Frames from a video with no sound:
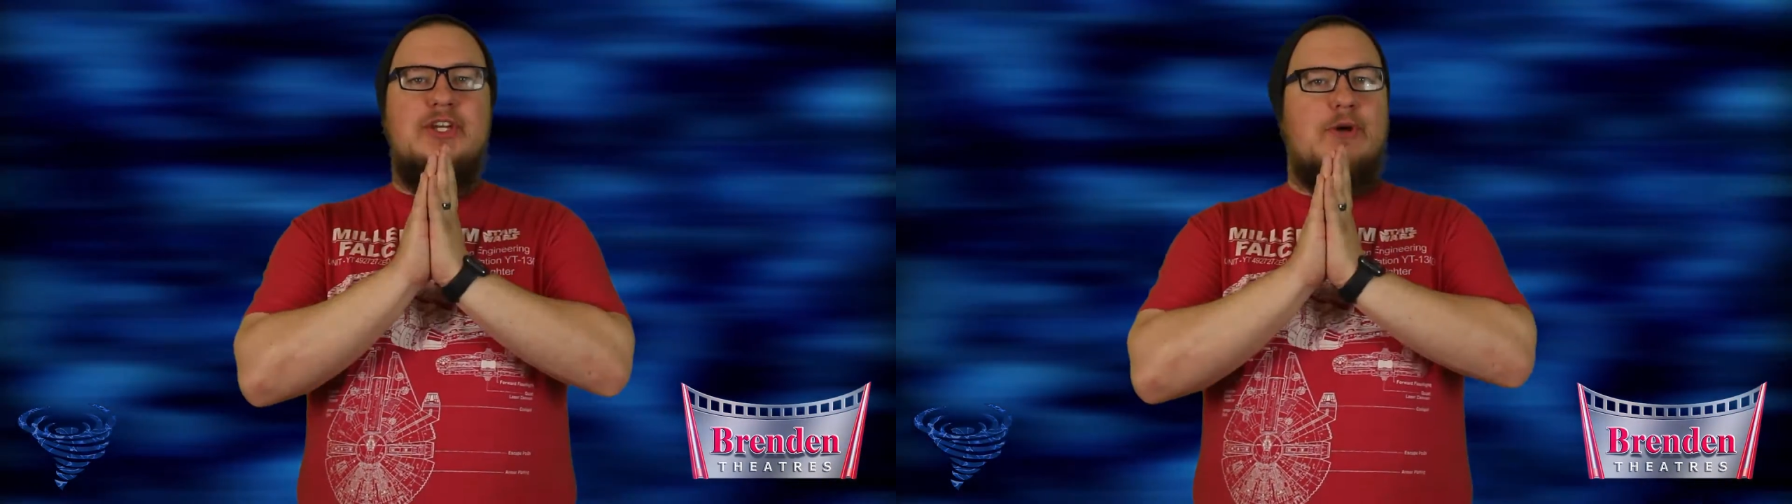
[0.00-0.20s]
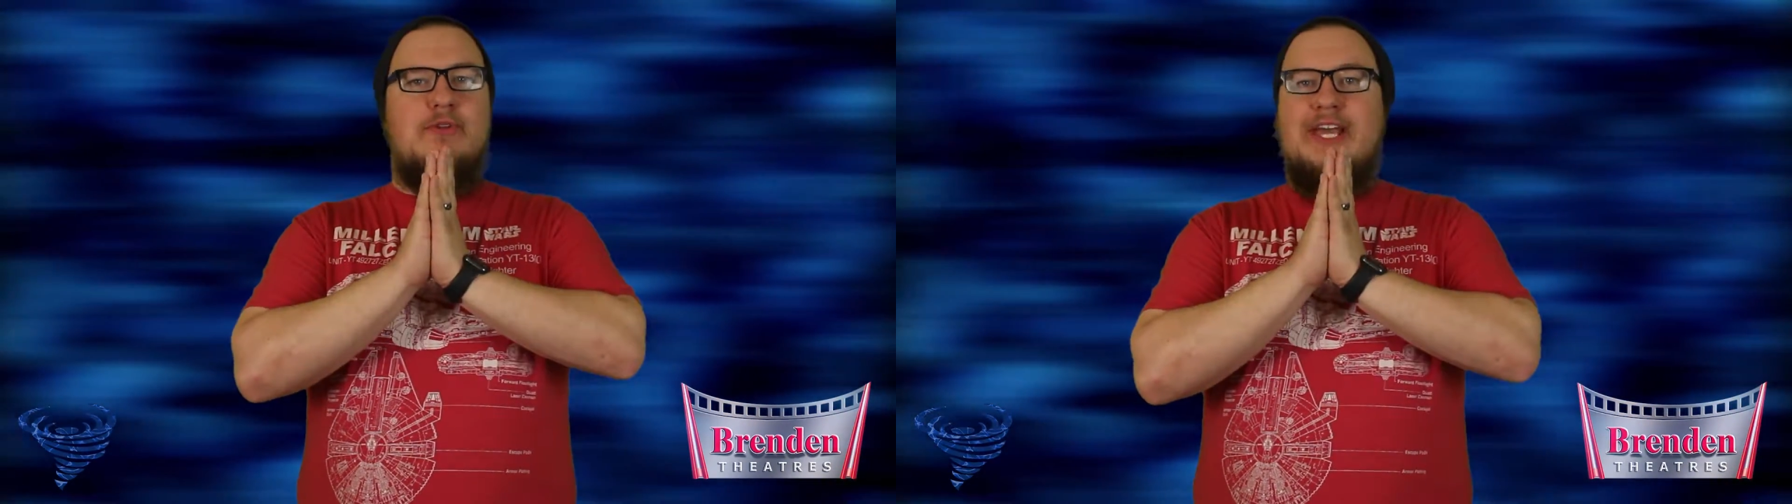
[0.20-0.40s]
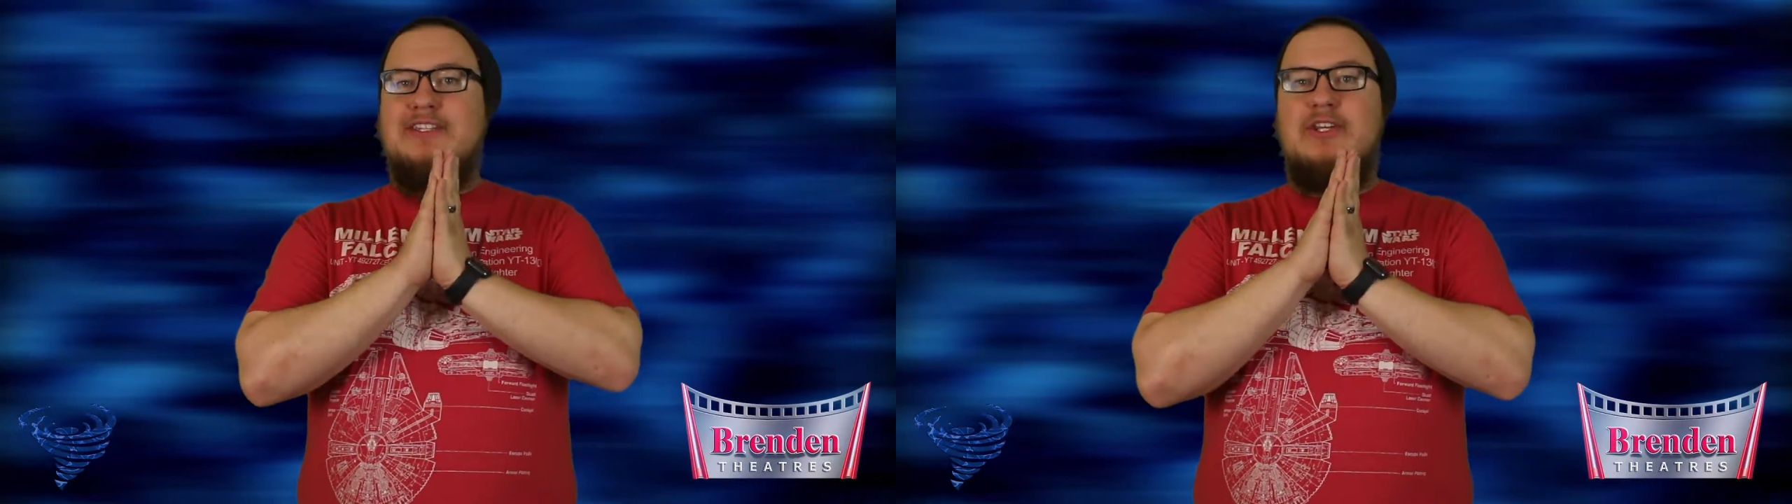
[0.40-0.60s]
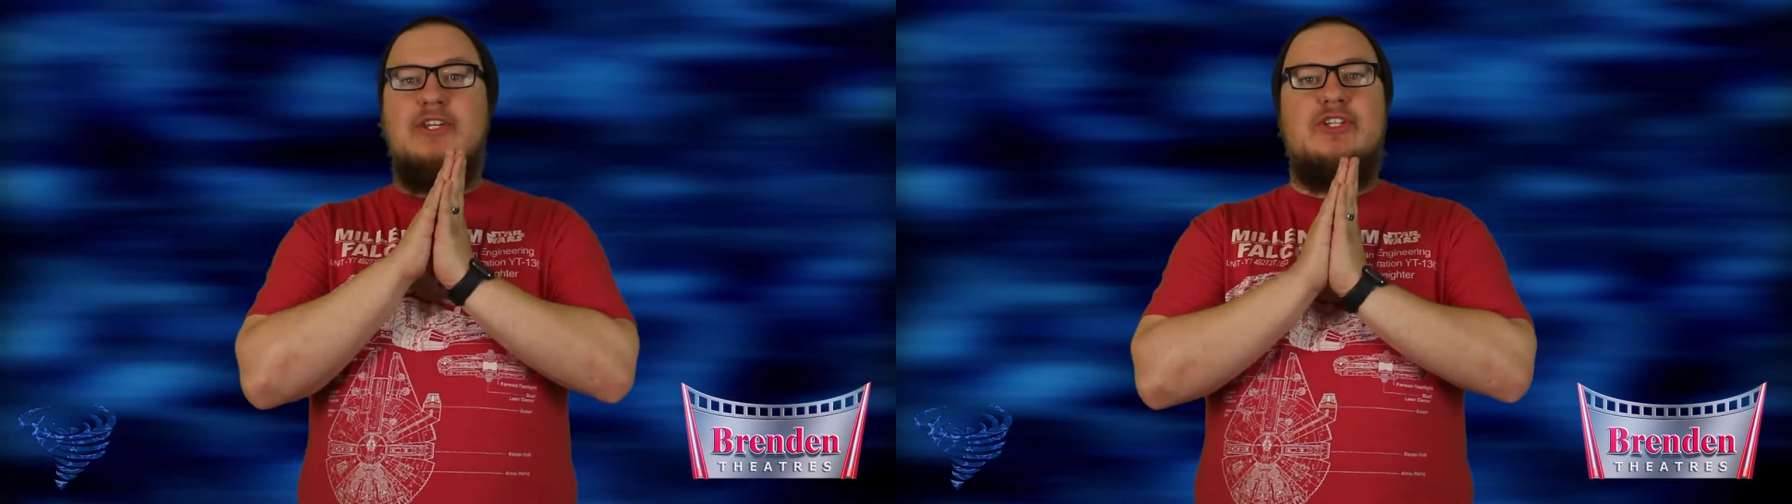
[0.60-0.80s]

you know, like I said,